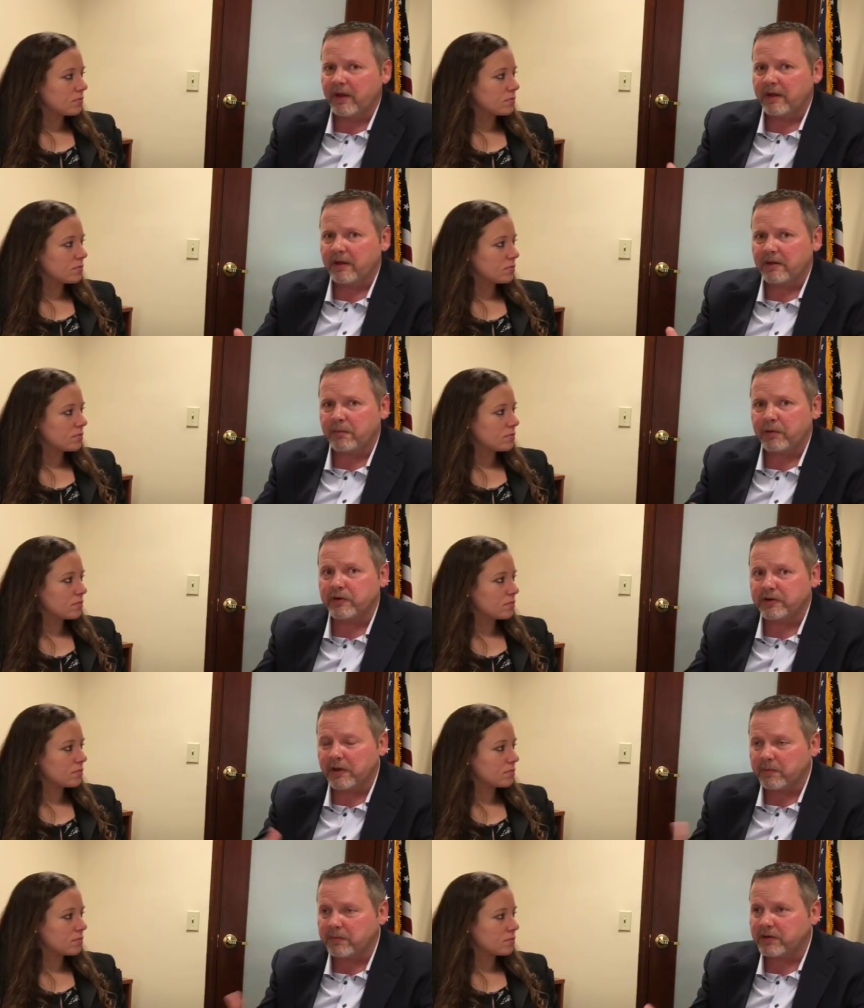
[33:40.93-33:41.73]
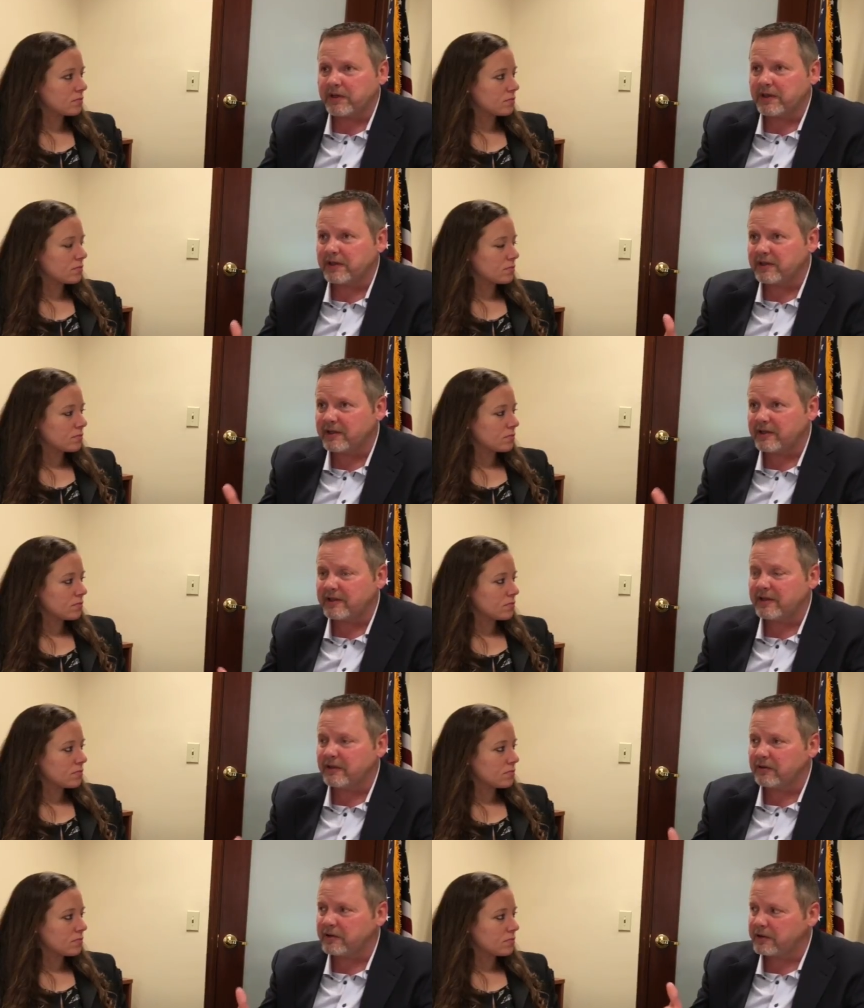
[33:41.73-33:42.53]
Speaker 1: the presumption is
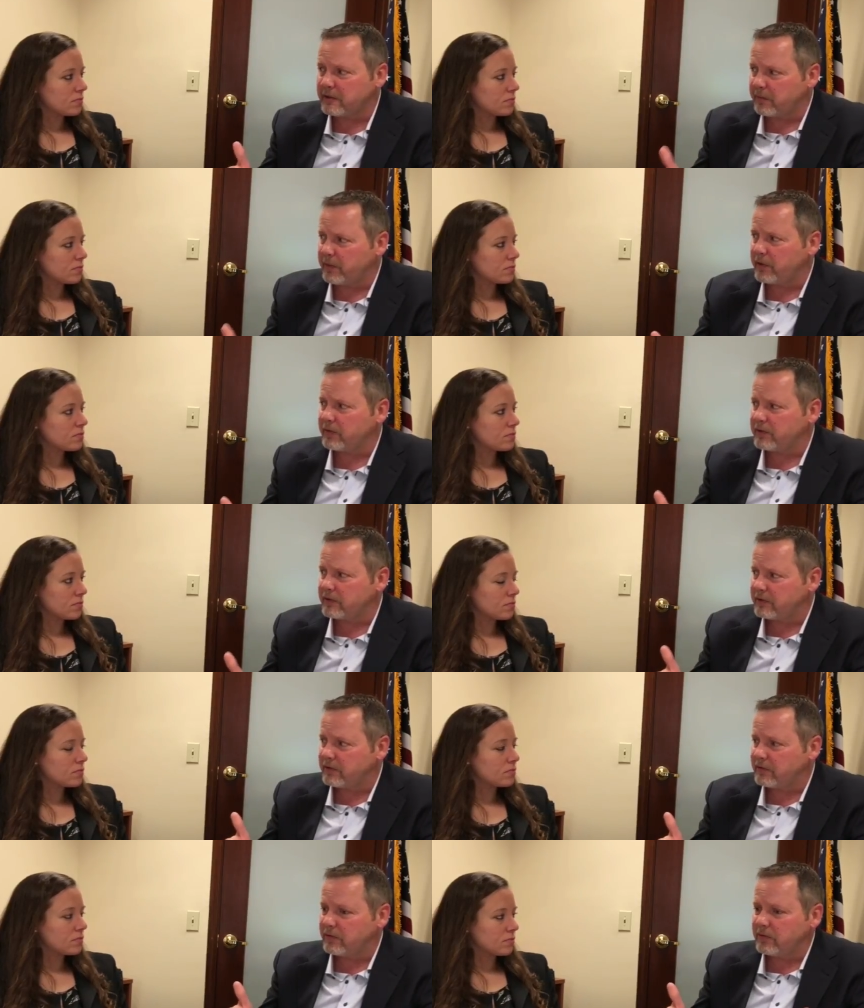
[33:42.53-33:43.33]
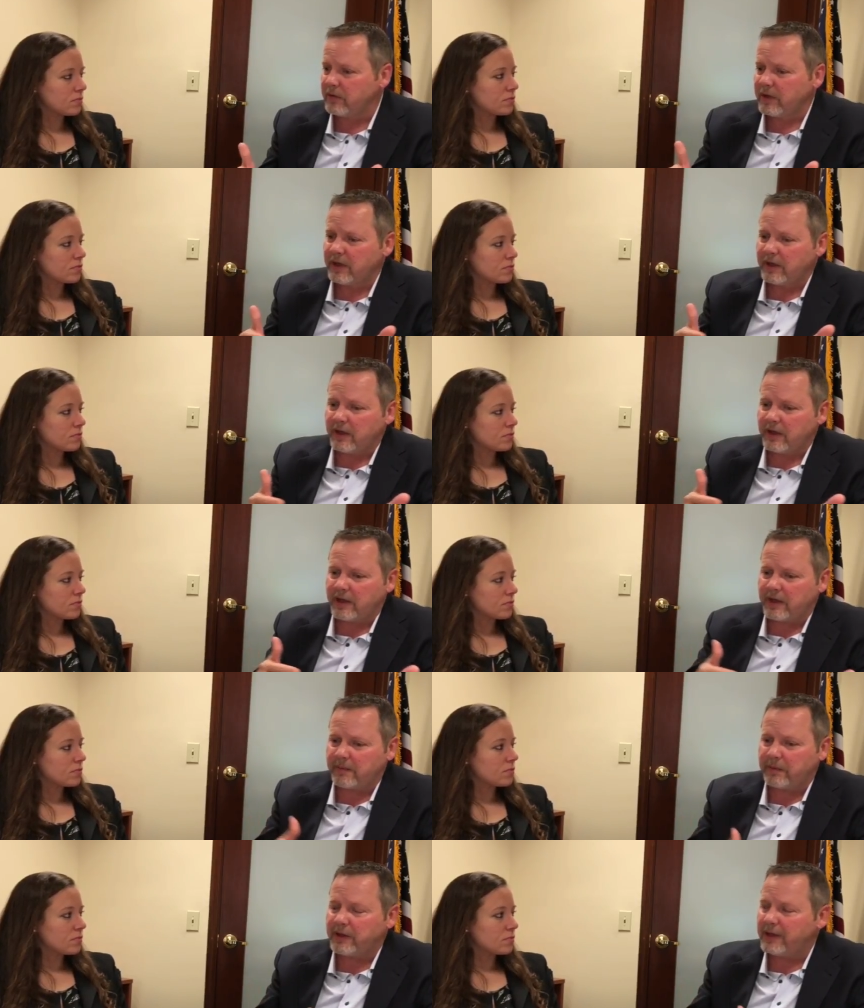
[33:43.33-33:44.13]
still supposed to
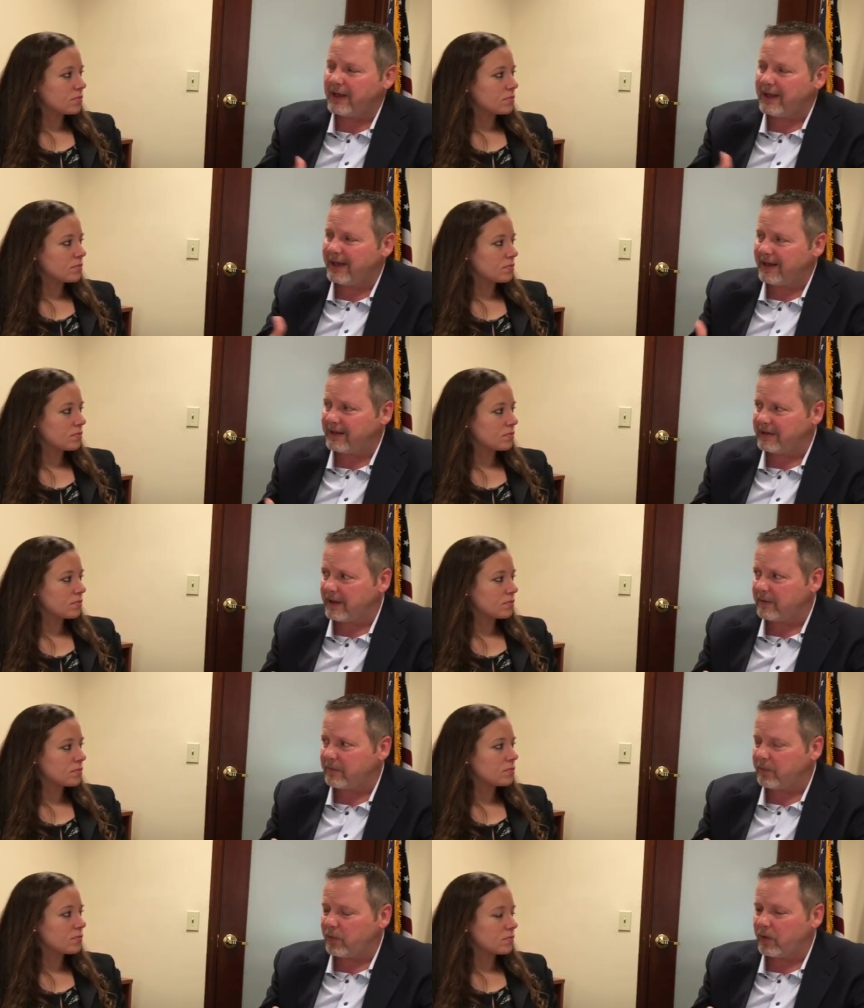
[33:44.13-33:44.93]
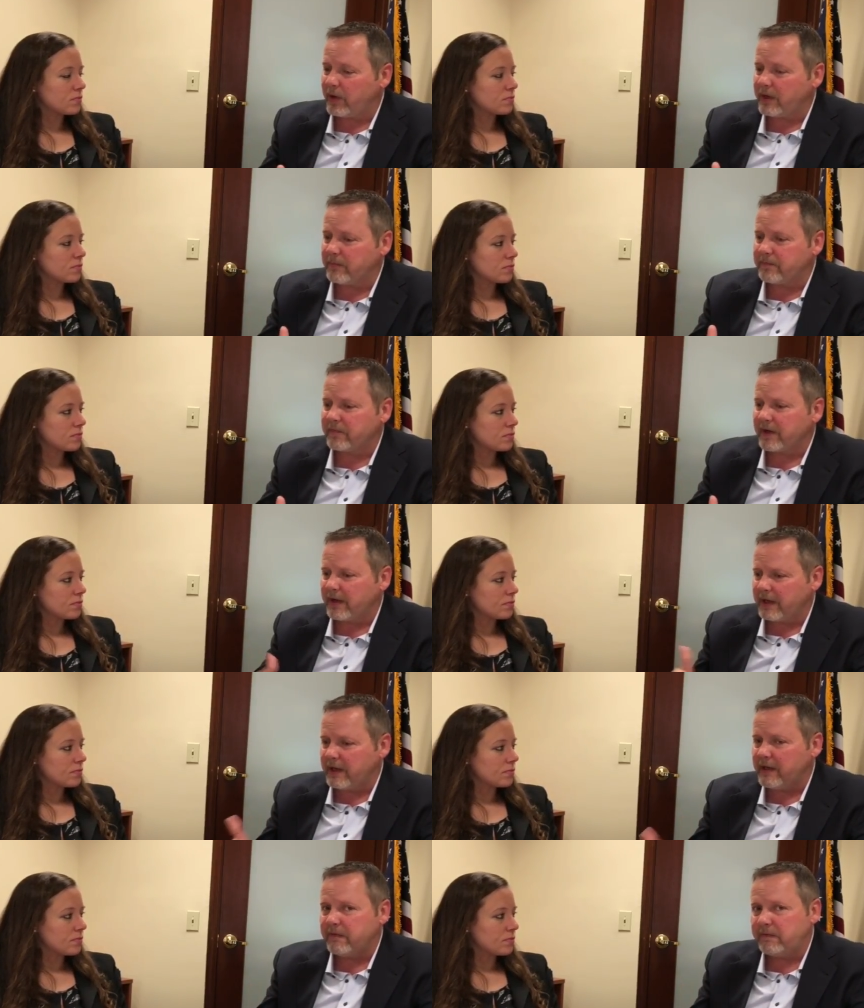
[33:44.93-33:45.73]
apply at that point
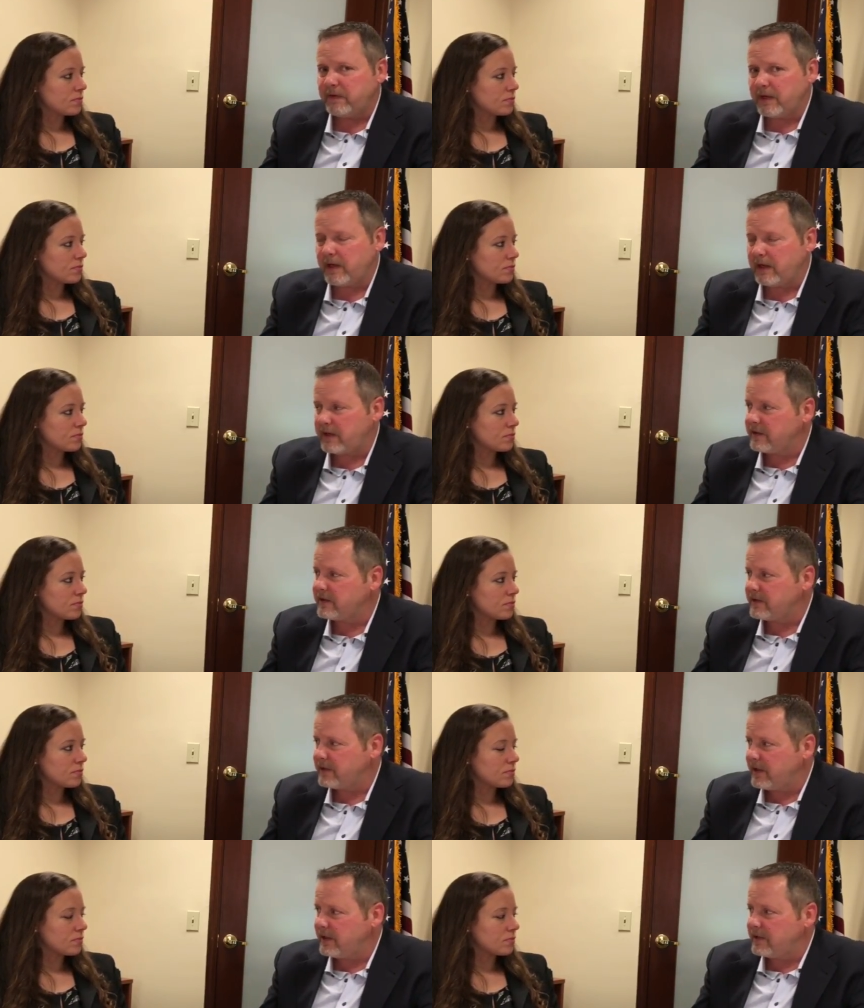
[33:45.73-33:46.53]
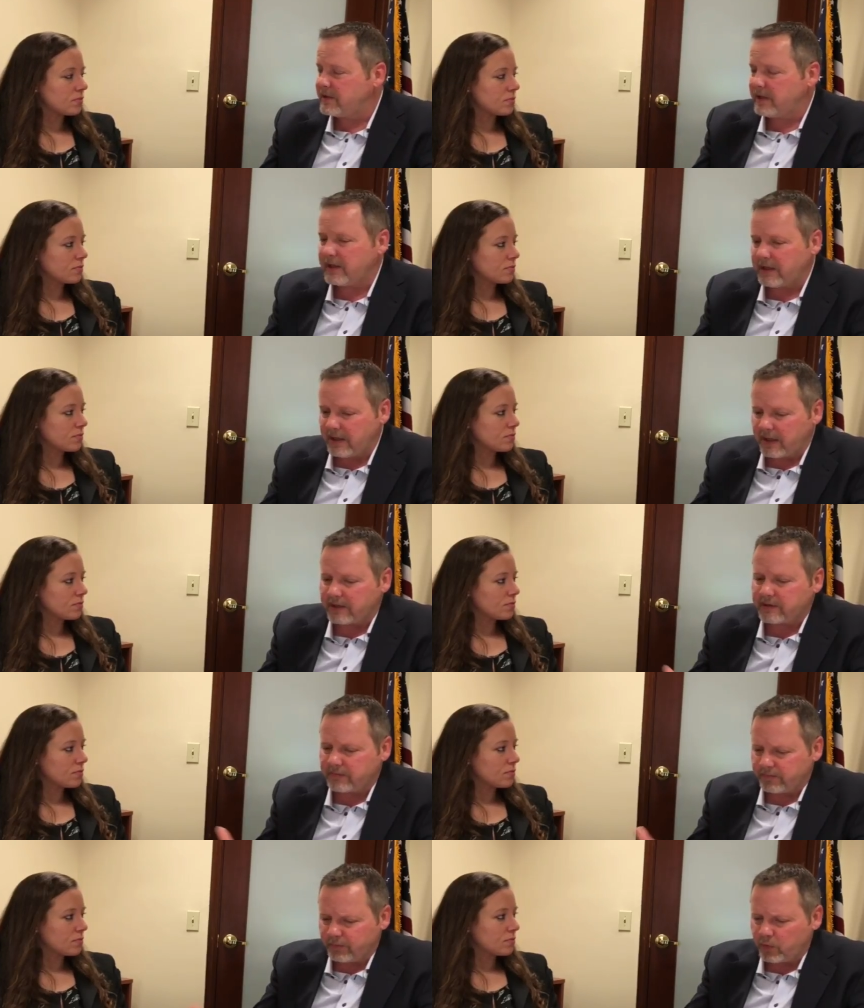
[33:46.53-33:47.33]
if VA concedes that
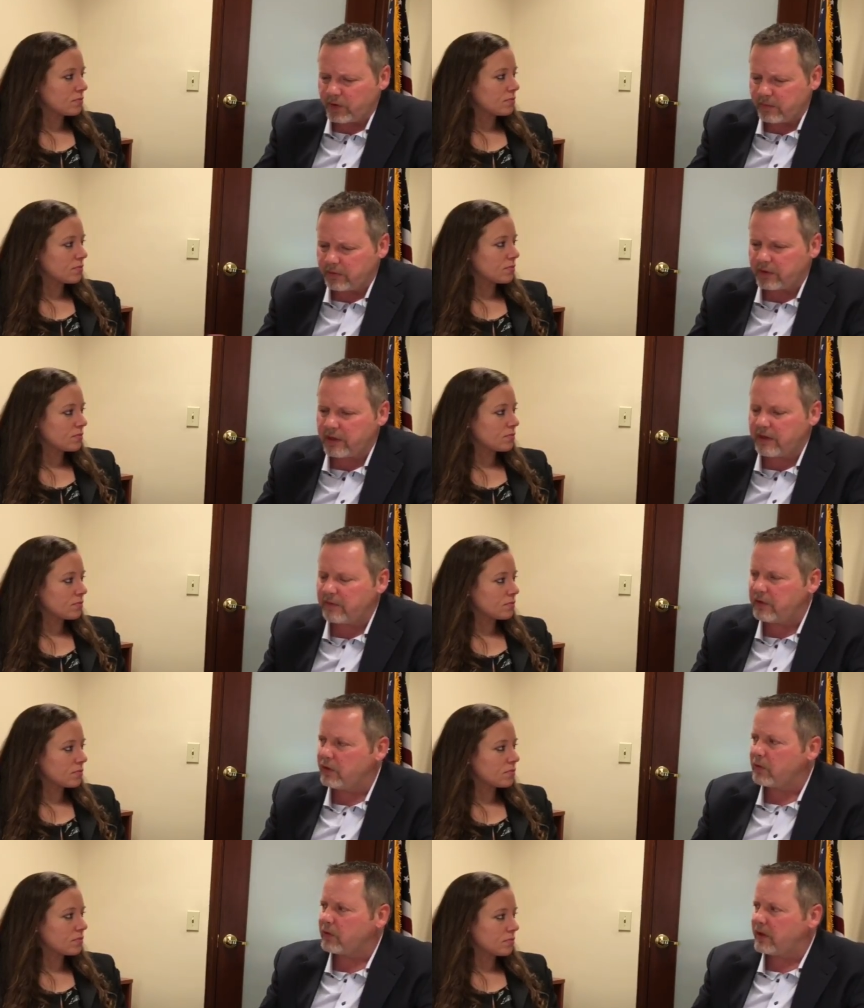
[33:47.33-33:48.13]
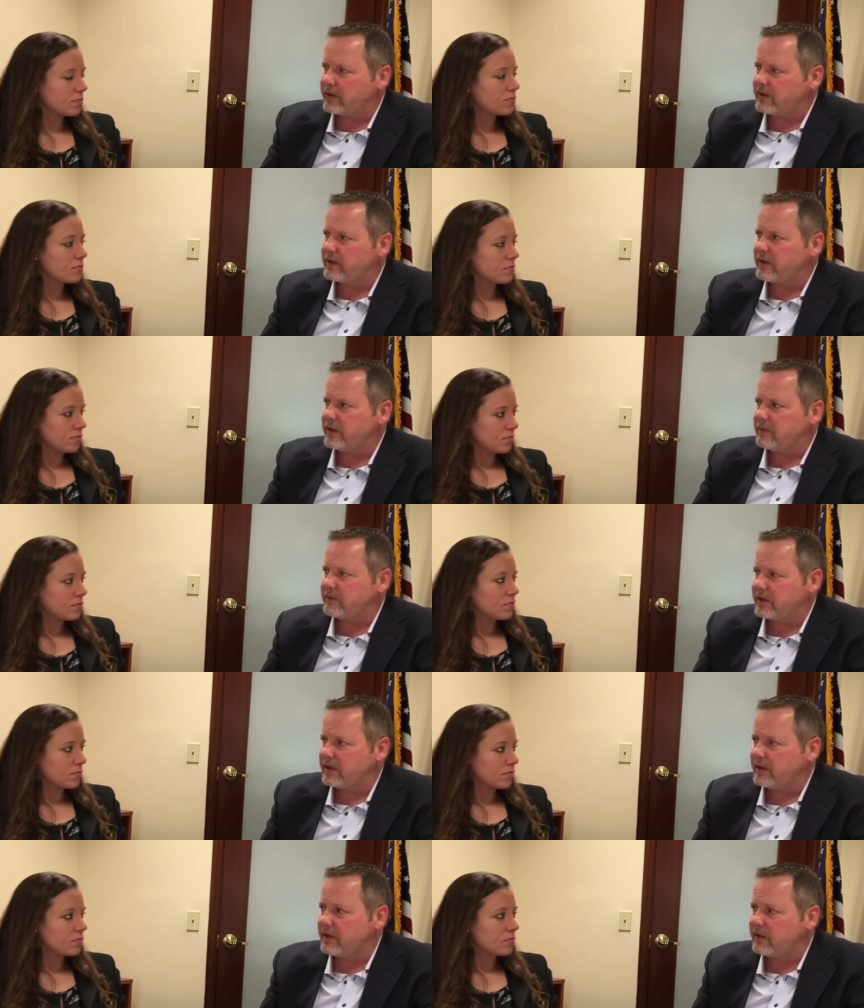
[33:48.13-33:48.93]
yes, we believe you were at the
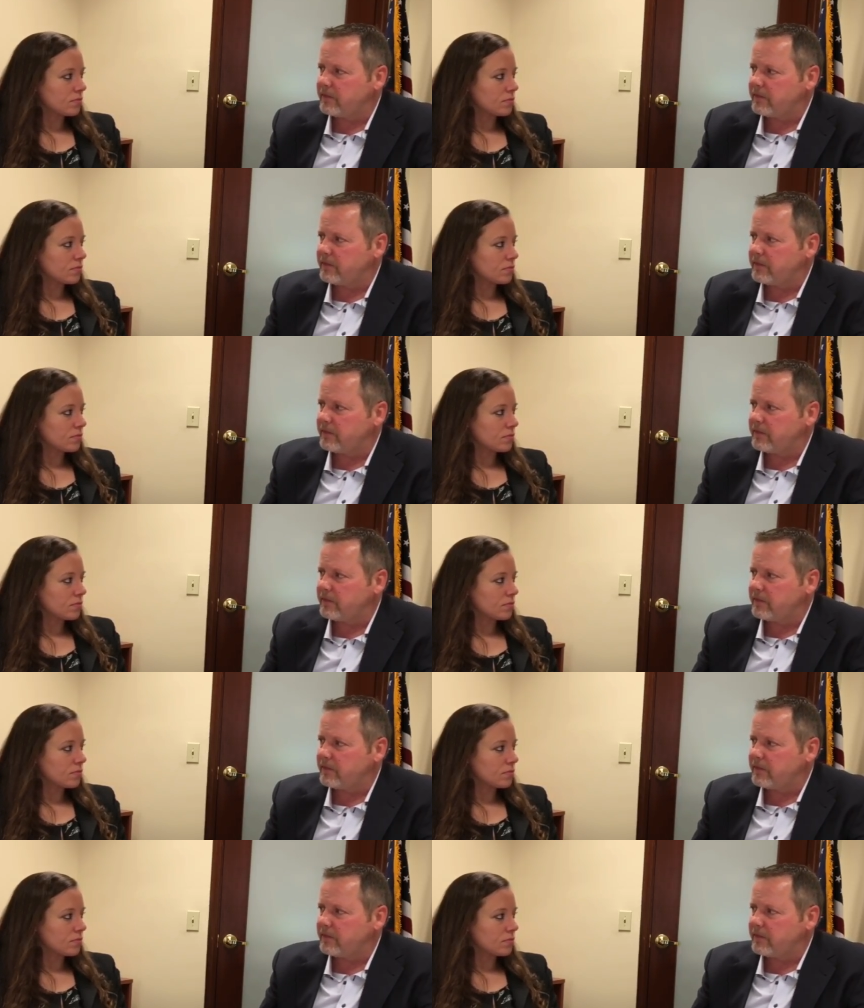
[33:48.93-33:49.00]
DMZ. Mm.